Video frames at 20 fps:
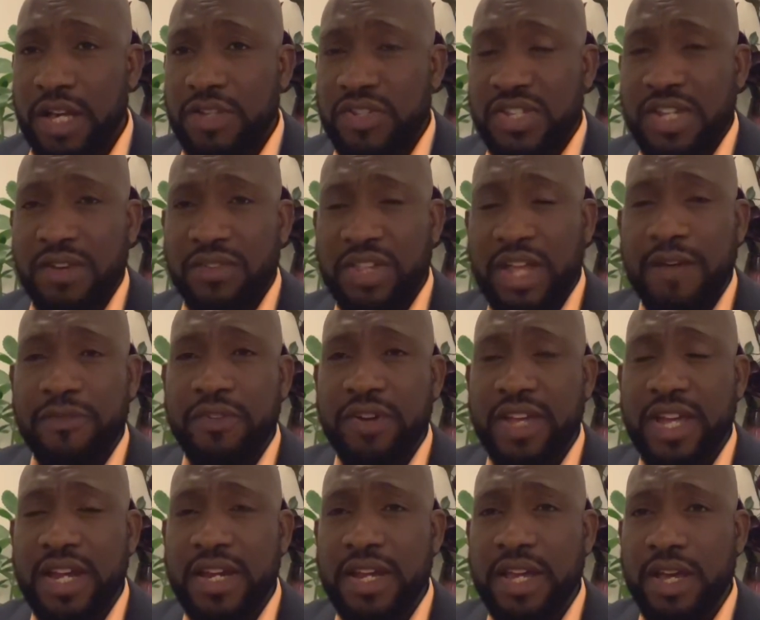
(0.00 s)
South
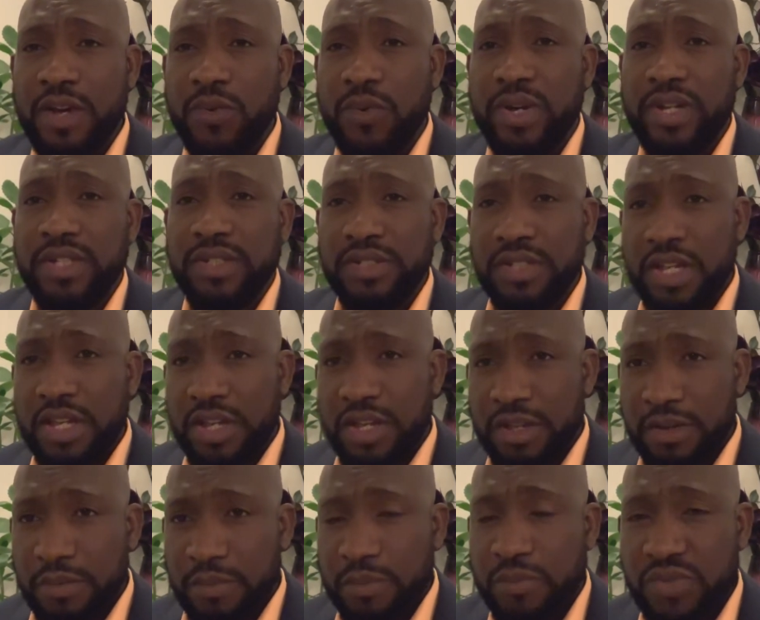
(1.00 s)
African Airways,
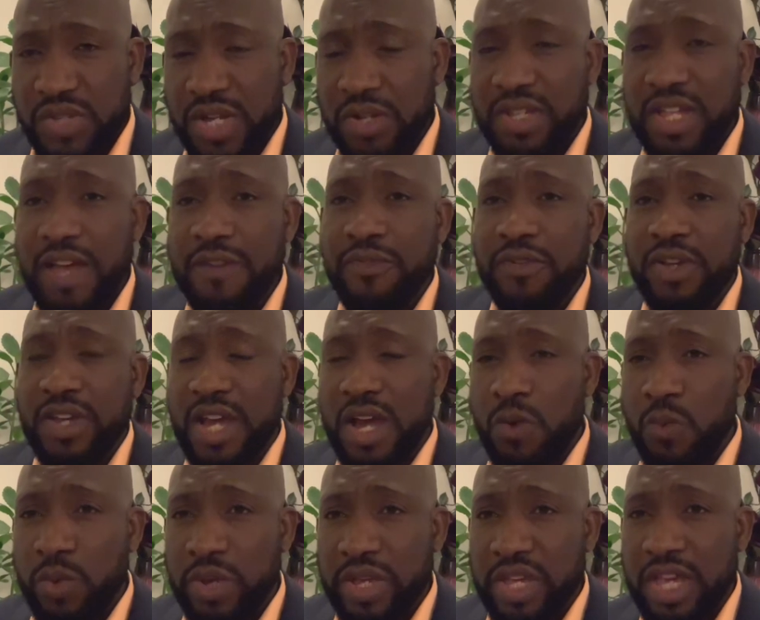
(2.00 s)
South
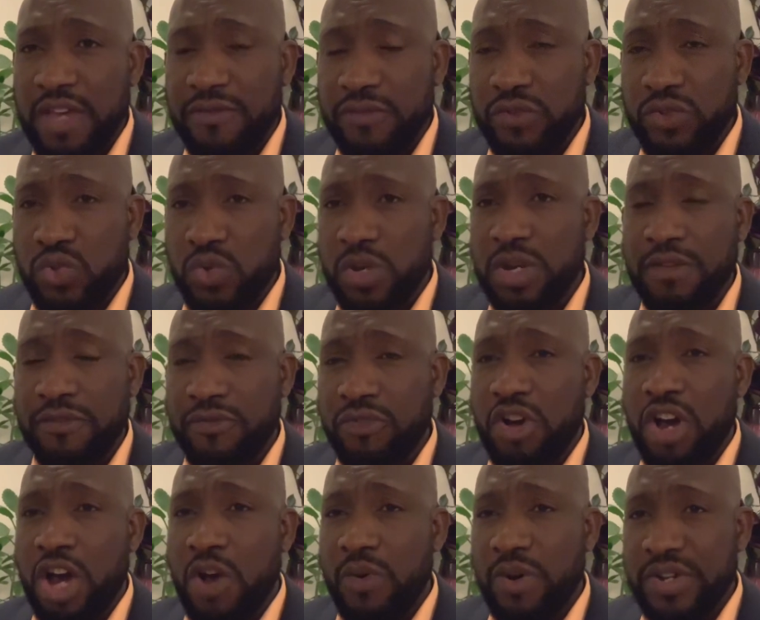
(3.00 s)
Africa will give you
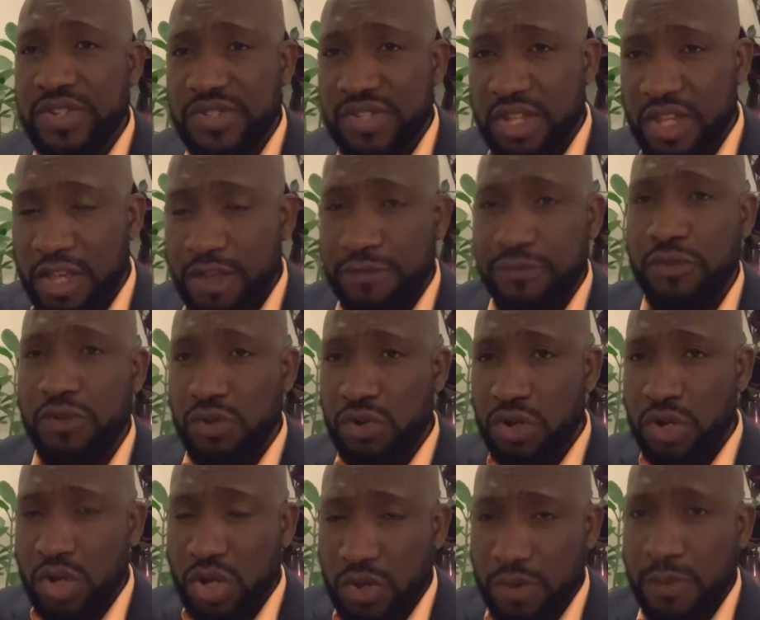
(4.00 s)
24 hours. If you're
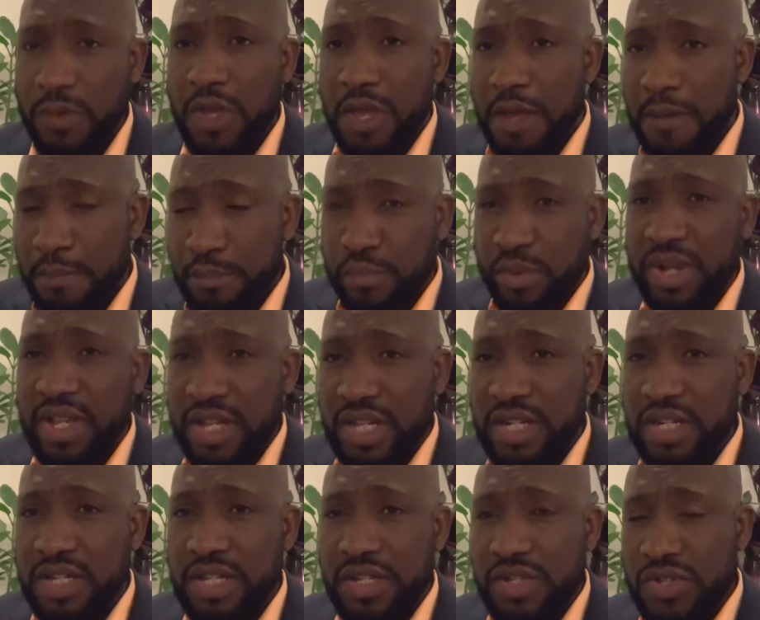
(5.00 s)
not
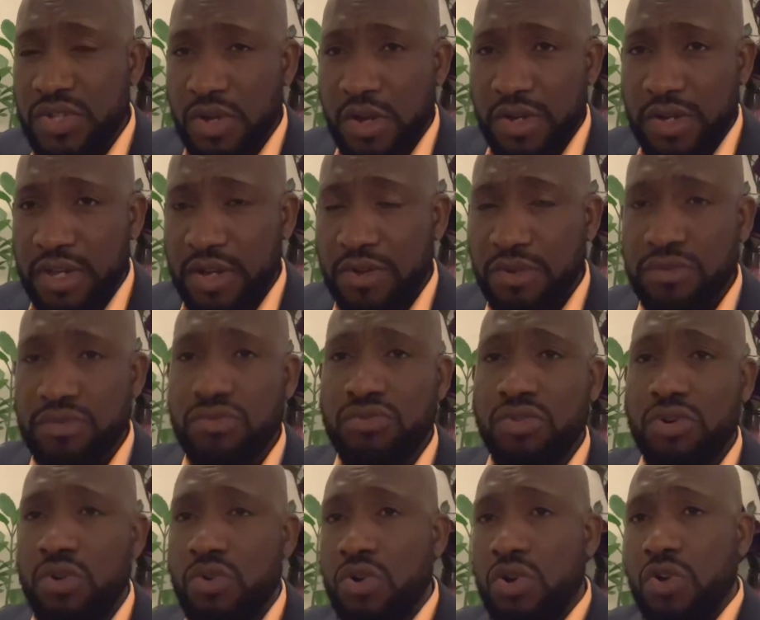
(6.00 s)
bringing this under
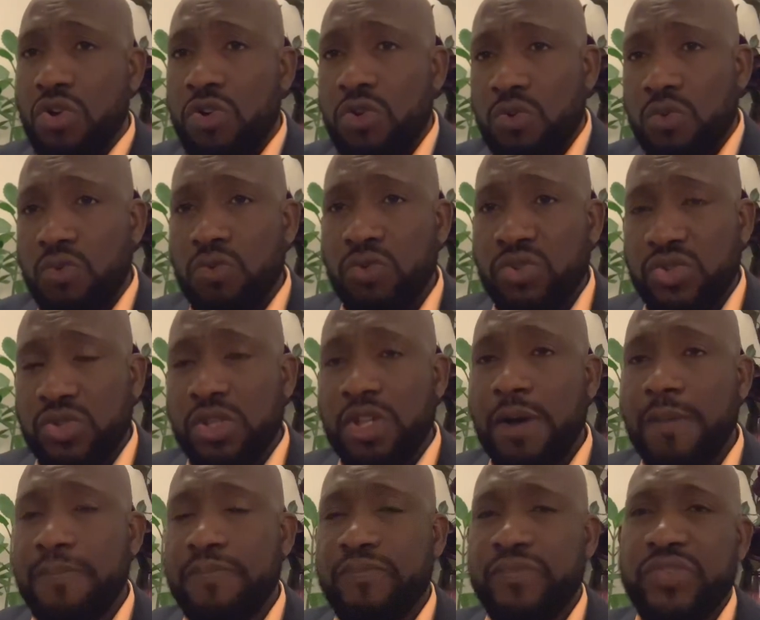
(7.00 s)
control, we'll
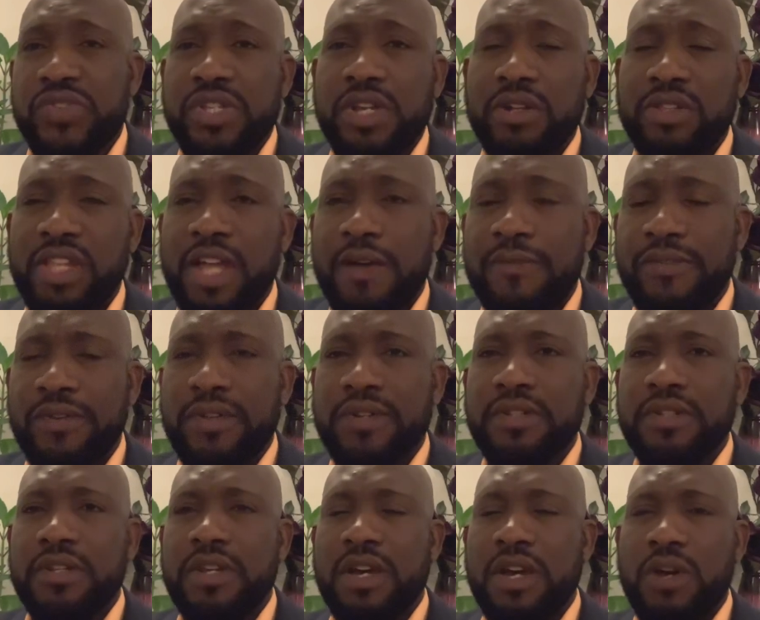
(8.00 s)
stop South
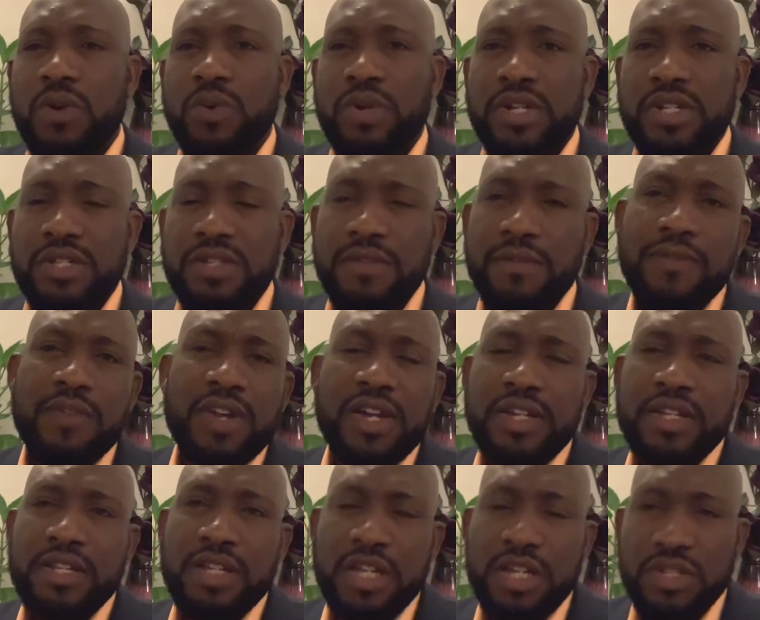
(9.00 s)
African Airways
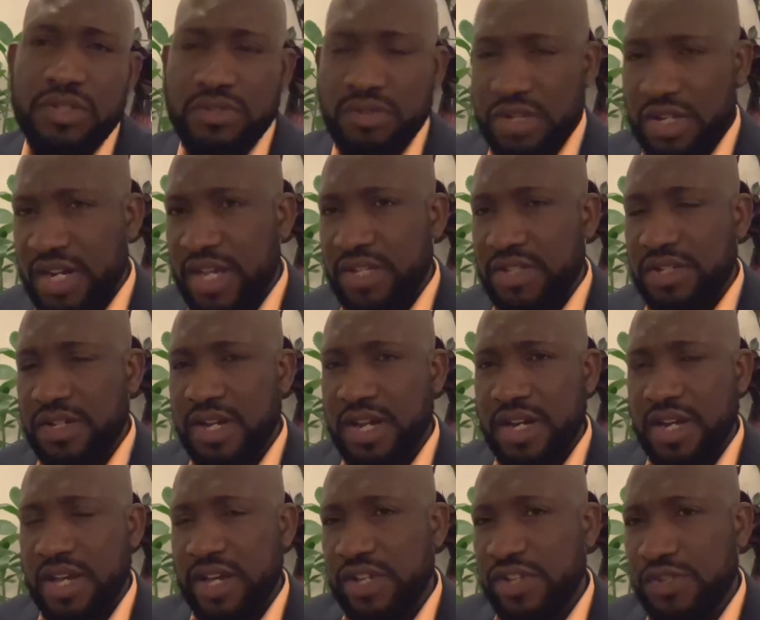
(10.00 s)
flying into the
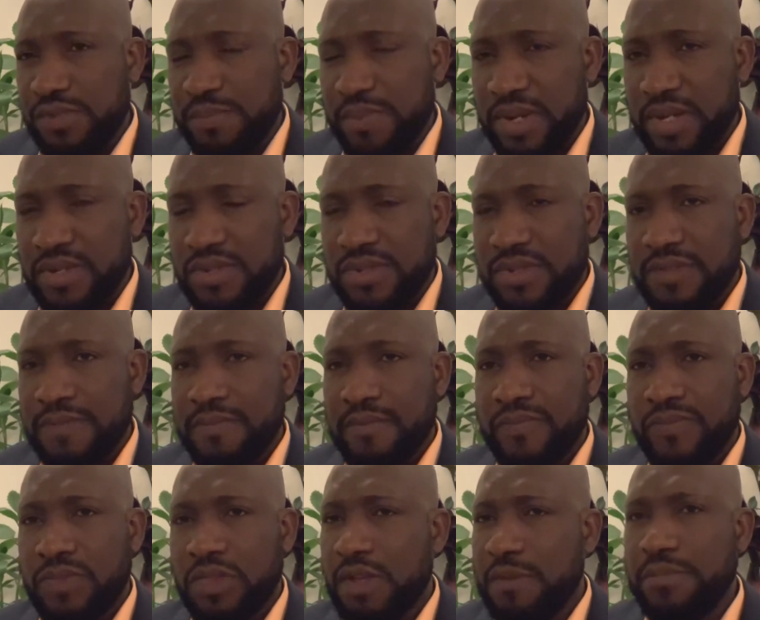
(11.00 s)
Nigerian airspace.
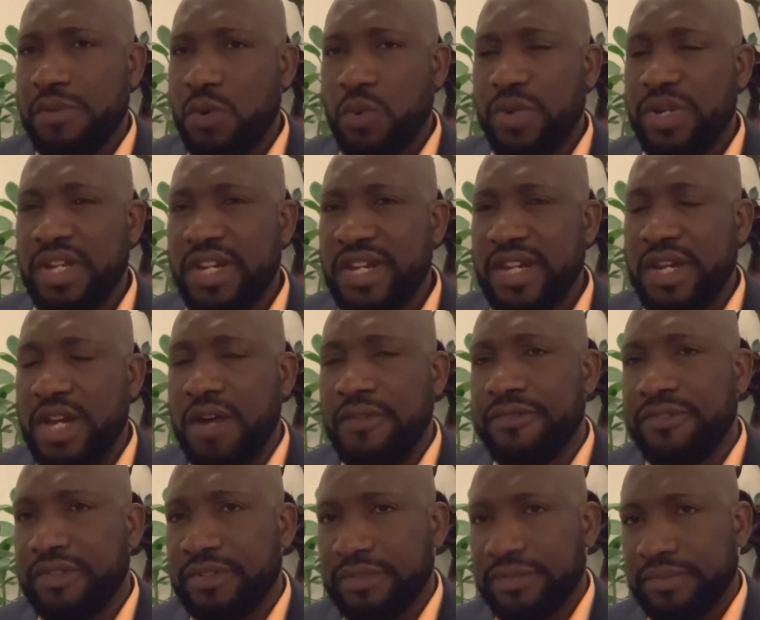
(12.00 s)
But we did
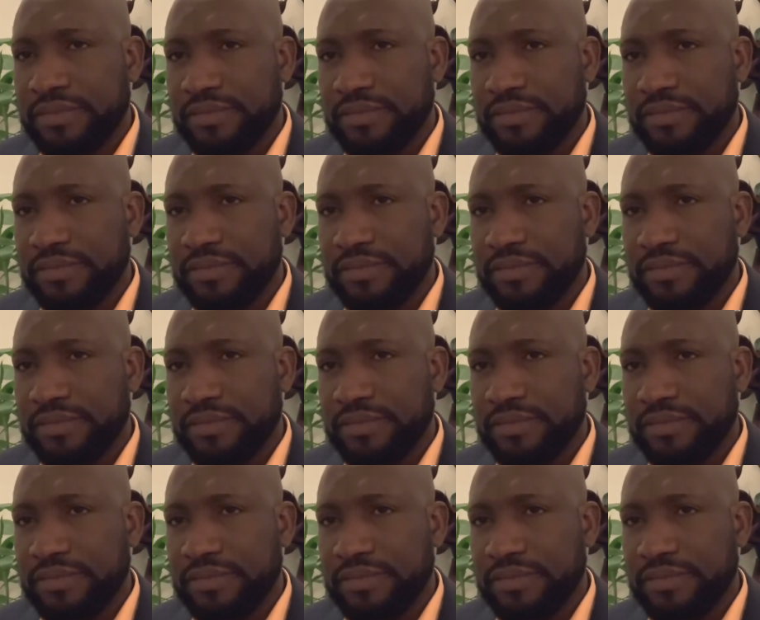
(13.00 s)
nothing.